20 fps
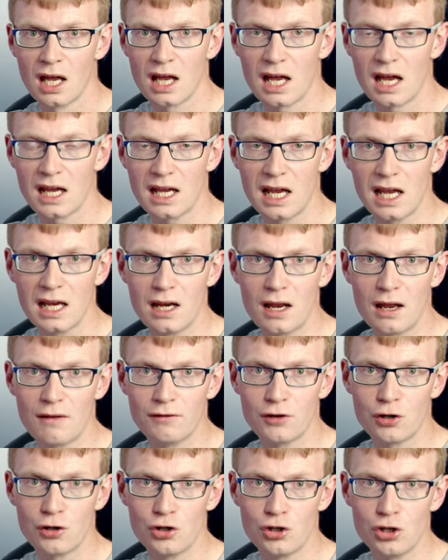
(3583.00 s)
Again, if
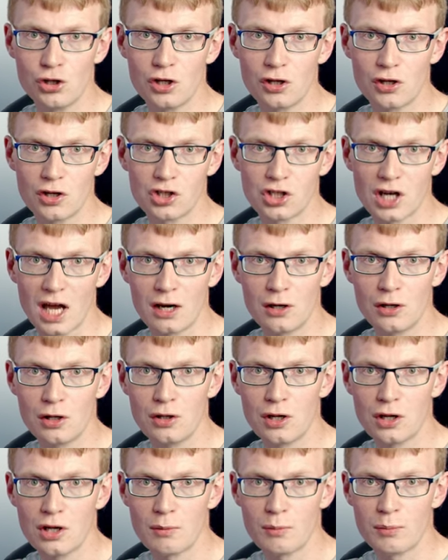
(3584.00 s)
you're new to the channel,